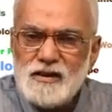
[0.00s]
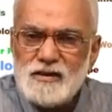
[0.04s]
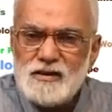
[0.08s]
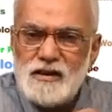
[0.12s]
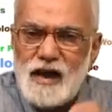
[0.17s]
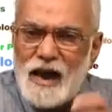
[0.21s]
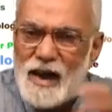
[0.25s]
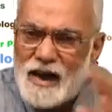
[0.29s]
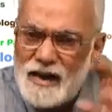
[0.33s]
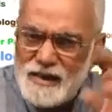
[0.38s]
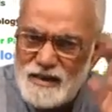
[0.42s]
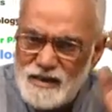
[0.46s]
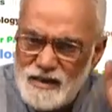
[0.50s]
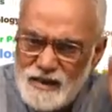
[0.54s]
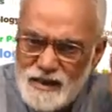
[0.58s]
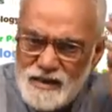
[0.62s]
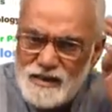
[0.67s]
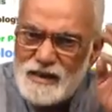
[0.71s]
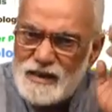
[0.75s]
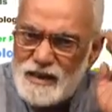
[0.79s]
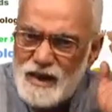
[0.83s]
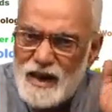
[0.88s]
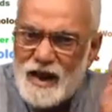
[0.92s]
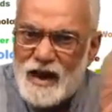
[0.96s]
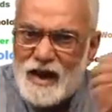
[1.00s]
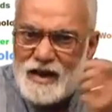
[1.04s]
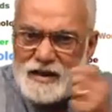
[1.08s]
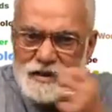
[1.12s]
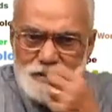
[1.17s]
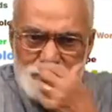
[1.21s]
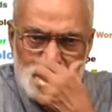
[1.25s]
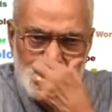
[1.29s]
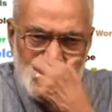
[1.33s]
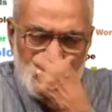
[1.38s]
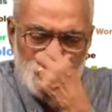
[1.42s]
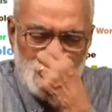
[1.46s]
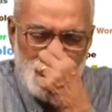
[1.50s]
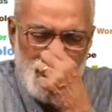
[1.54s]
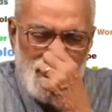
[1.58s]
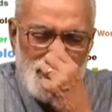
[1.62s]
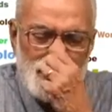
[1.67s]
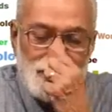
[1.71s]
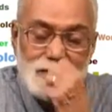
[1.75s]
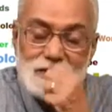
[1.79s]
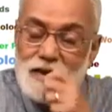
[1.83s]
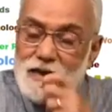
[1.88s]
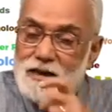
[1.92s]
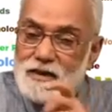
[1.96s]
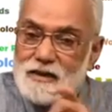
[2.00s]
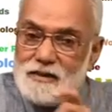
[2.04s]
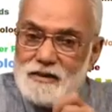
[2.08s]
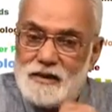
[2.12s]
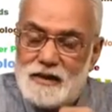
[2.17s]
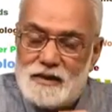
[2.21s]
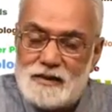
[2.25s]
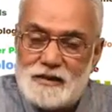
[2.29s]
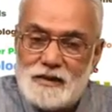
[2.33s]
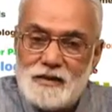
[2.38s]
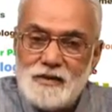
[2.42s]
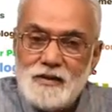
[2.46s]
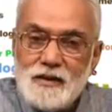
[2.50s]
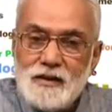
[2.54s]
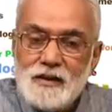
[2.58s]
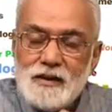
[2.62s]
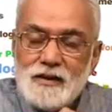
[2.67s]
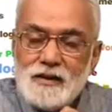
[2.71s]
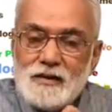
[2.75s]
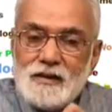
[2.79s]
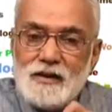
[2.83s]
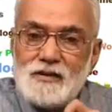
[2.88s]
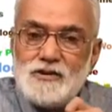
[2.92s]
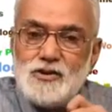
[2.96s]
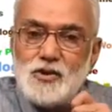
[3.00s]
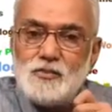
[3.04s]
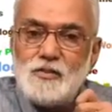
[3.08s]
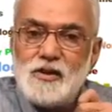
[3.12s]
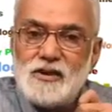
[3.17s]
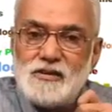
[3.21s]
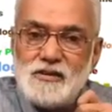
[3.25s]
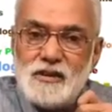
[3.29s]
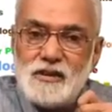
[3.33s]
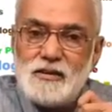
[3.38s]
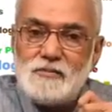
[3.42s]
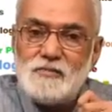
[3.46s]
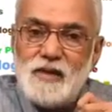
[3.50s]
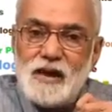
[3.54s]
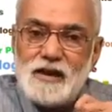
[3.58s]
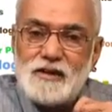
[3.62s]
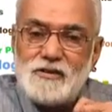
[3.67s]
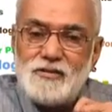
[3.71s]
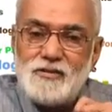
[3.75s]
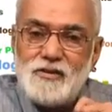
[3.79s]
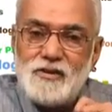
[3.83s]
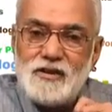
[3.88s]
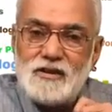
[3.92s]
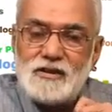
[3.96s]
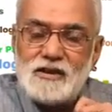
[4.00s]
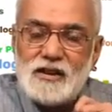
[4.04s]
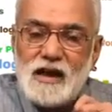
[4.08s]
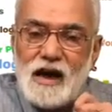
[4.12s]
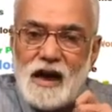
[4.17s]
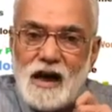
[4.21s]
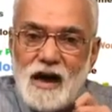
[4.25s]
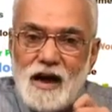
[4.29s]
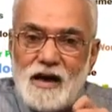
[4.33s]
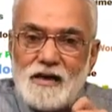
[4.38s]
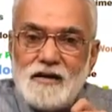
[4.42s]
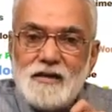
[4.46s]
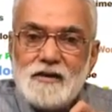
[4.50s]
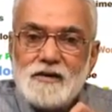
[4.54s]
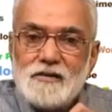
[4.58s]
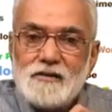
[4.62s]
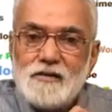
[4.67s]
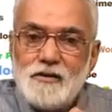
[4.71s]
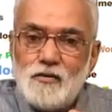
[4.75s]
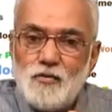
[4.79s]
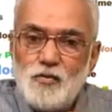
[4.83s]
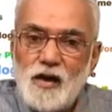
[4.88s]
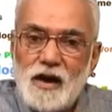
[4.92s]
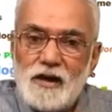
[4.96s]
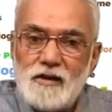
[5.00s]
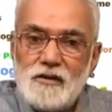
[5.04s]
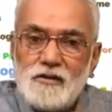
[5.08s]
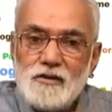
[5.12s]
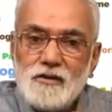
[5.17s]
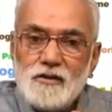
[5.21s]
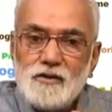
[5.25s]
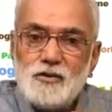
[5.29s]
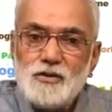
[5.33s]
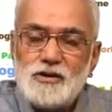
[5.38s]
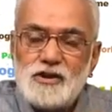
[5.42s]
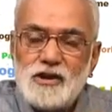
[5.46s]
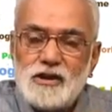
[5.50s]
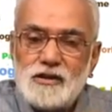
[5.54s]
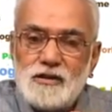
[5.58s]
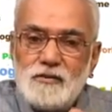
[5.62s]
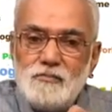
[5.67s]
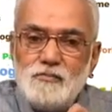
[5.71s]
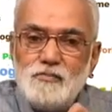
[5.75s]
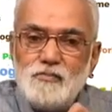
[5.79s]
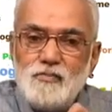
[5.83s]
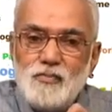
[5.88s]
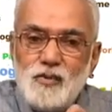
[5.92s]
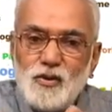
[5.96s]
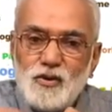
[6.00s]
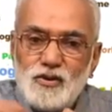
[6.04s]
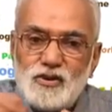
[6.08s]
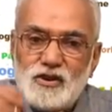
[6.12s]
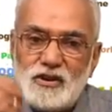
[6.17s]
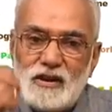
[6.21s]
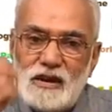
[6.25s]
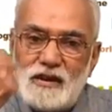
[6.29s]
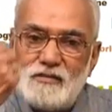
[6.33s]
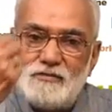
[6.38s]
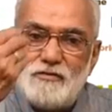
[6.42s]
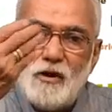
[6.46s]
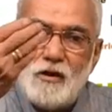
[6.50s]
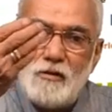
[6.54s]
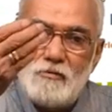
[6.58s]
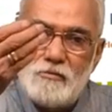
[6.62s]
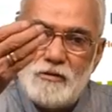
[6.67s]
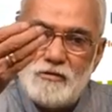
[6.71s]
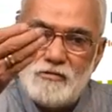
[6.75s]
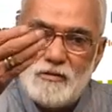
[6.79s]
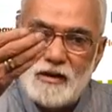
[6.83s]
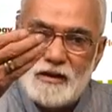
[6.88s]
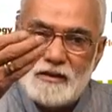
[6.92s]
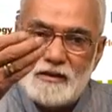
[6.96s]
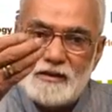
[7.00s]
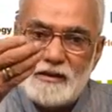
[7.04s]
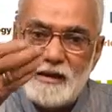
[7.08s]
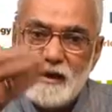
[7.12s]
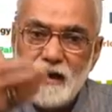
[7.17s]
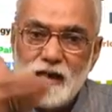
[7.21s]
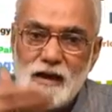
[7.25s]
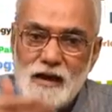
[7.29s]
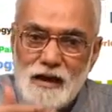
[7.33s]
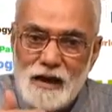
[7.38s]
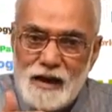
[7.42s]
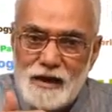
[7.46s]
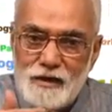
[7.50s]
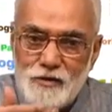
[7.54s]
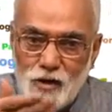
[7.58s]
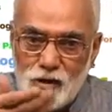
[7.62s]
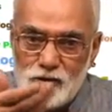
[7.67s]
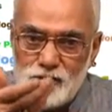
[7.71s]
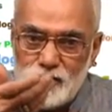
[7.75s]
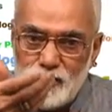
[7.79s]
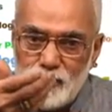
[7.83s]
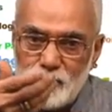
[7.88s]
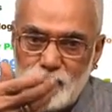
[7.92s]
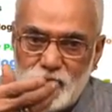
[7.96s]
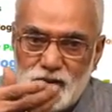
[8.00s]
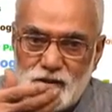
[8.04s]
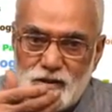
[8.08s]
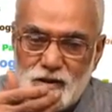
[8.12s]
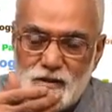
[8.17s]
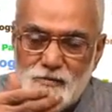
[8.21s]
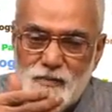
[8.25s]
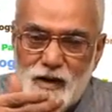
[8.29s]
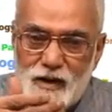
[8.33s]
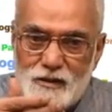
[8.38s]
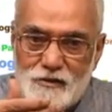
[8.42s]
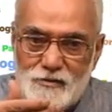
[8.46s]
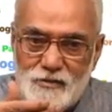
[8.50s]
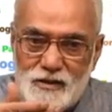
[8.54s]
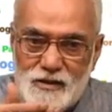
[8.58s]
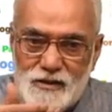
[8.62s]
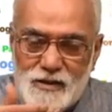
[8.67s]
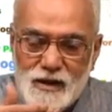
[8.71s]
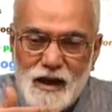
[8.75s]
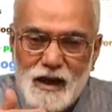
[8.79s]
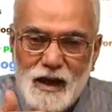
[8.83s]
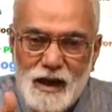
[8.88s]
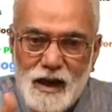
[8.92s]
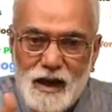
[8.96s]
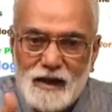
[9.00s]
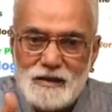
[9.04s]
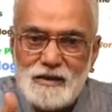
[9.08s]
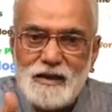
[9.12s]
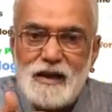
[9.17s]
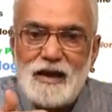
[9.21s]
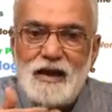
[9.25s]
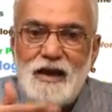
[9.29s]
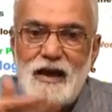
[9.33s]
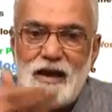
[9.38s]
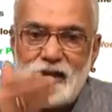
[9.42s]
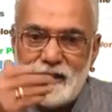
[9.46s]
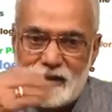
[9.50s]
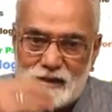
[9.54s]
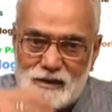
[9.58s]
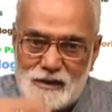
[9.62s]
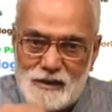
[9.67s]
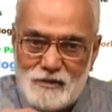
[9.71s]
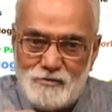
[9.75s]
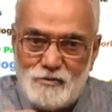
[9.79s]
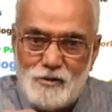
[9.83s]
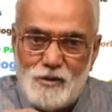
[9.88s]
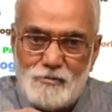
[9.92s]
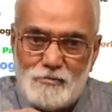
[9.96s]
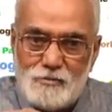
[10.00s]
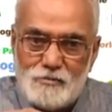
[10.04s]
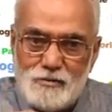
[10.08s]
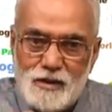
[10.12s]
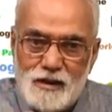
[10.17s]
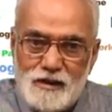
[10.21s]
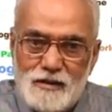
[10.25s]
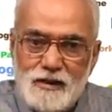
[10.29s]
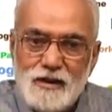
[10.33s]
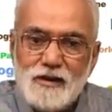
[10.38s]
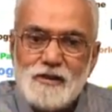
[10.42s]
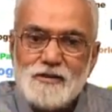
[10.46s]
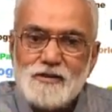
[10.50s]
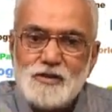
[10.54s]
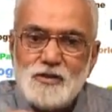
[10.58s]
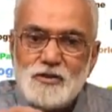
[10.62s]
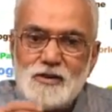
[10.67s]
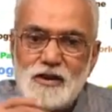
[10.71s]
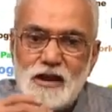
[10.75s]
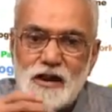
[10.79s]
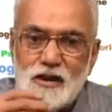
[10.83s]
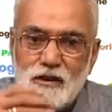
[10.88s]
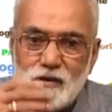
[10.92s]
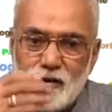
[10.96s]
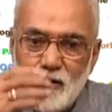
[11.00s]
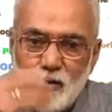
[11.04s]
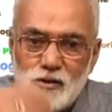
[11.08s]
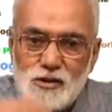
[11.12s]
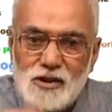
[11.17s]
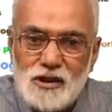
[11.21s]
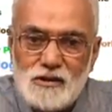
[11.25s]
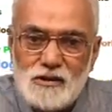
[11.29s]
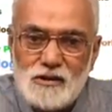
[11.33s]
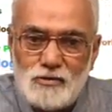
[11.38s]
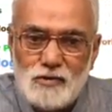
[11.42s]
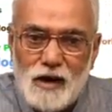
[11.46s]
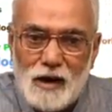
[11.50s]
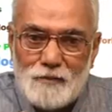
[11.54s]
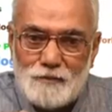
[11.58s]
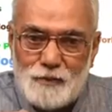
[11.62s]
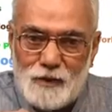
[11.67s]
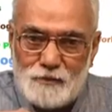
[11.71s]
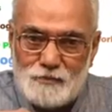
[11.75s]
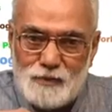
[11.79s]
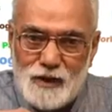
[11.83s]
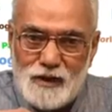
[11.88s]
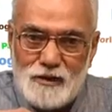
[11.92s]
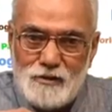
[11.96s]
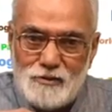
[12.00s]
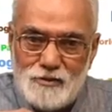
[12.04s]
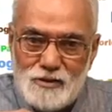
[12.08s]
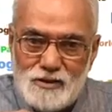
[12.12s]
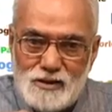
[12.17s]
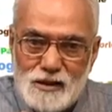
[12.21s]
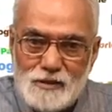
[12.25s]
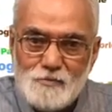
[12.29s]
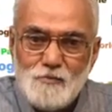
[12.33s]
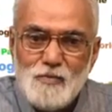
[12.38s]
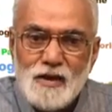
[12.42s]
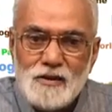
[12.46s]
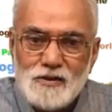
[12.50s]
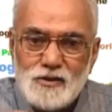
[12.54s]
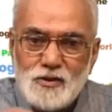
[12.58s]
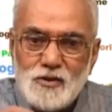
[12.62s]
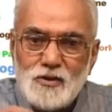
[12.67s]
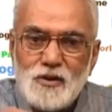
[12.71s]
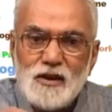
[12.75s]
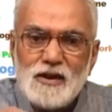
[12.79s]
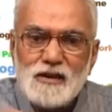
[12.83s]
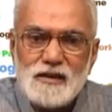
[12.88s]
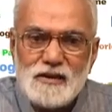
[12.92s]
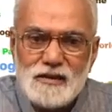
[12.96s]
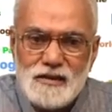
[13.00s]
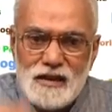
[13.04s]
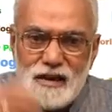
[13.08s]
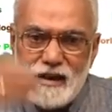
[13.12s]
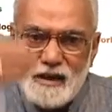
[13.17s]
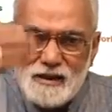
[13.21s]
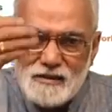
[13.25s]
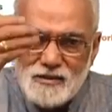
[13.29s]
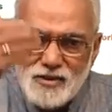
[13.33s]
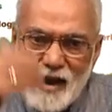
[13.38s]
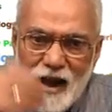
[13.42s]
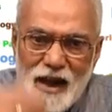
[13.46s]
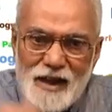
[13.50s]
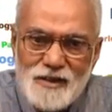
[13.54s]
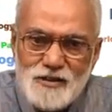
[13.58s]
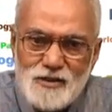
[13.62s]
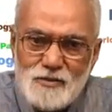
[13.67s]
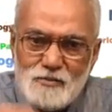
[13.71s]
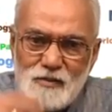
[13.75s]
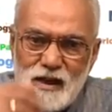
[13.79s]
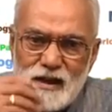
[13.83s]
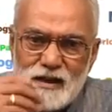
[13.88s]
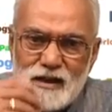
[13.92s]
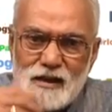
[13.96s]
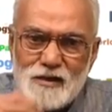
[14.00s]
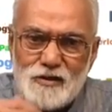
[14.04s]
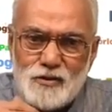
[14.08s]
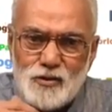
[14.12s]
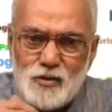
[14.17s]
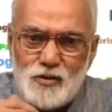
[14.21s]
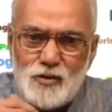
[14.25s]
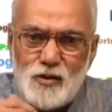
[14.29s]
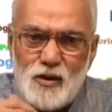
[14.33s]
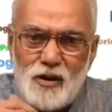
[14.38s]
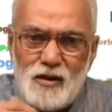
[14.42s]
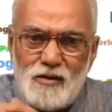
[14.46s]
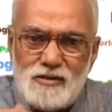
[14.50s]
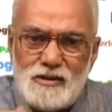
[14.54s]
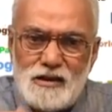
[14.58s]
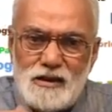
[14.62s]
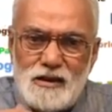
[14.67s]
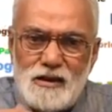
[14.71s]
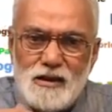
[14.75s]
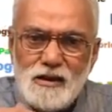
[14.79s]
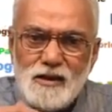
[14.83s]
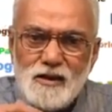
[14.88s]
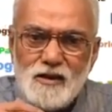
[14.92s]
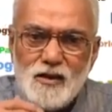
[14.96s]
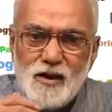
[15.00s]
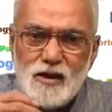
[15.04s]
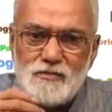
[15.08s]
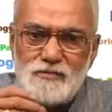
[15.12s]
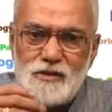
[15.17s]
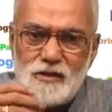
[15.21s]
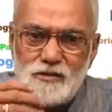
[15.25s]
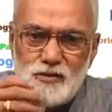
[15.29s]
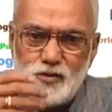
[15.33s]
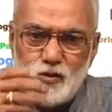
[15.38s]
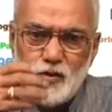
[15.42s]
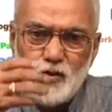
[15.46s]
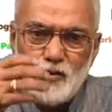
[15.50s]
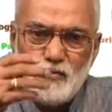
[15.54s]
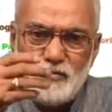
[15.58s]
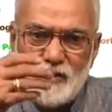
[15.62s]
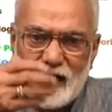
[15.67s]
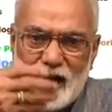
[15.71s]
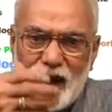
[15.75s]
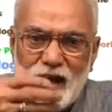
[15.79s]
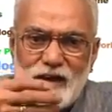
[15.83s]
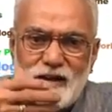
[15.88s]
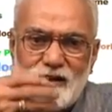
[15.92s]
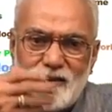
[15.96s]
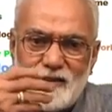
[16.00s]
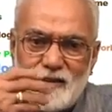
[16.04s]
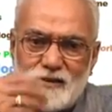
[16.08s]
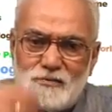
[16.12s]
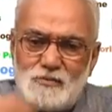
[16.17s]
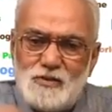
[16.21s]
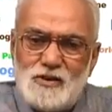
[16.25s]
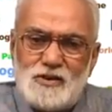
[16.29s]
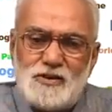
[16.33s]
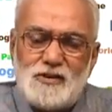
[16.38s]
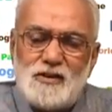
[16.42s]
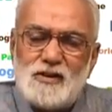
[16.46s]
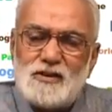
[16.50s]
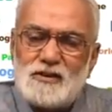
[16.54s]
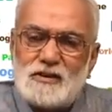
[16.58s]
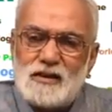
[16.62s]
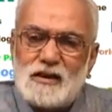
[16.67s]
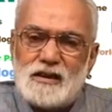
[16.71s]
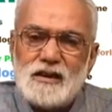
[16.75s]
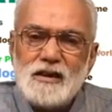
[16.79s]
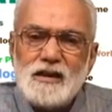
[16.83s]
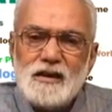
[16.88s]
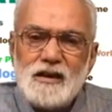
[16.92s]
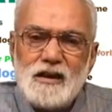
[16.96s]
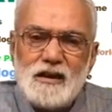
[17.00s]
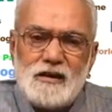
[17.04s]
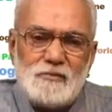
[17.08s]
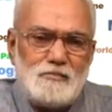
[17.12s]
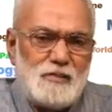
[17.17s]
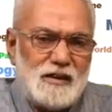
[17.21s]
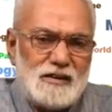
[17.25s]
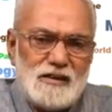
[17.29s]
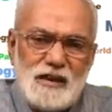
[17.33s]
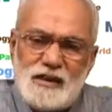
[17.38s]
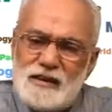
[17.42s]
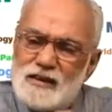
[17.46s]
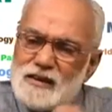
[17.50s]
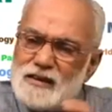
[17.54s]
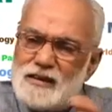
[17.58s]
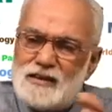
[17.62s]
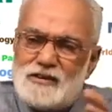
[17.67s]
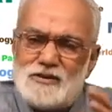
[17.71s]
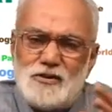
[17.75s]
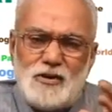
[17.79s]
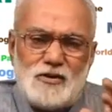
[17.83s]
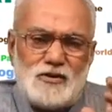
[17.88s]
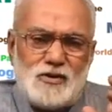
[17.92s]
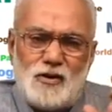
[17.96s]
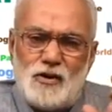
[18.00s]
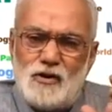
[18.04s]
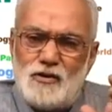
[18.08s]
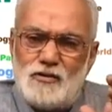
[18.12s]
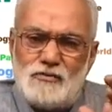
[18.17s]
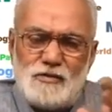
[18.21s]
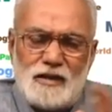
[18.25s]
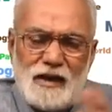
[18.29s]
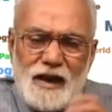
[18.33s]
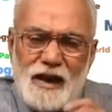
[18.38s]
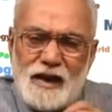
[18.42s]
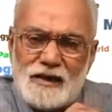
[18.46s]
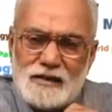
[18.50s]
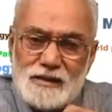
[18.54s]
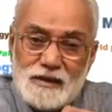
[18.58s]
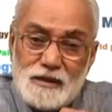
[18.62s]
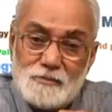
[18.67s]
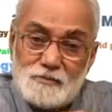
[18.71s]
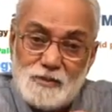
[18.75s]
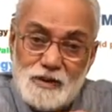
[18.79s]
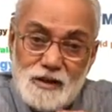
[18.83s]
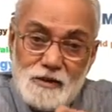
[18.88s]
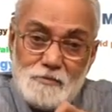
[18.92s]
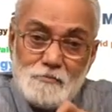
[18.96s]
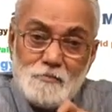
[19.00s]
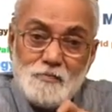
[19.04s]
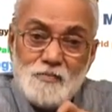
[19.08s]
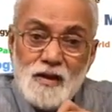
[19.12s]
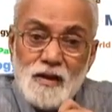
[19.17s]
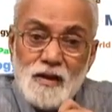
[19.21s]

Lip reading: The idea that they had in their mind is like this, that geometric microliths are the one which are the most evolved ones, and non-geometric microliths are the less evolved one, so they are closer to Upper Paleolithic. So they are trying to make a chronology of the two varieties of Mesolithic, but then it is not all over accepted.